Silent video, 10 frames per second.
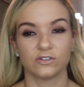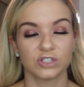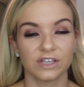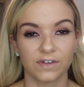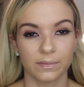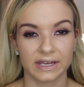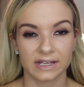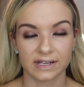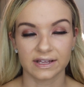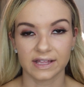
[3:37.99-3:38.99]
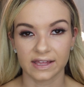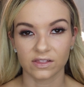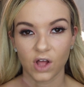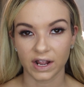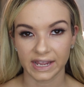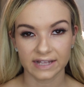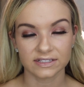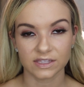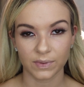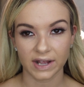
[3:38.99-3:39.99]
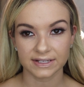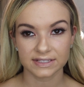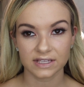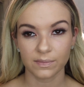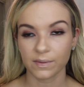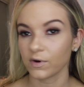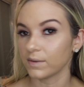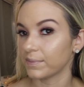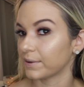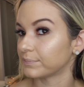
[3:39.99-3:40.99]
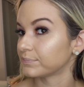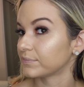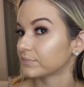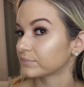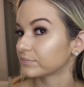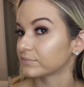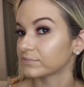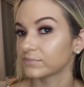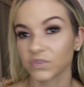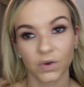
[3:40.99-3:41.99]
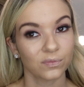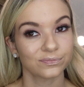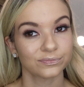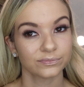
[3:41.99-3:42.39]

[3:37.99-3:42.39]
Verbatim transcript: Usually filming elongates the process a little bit more, but nope.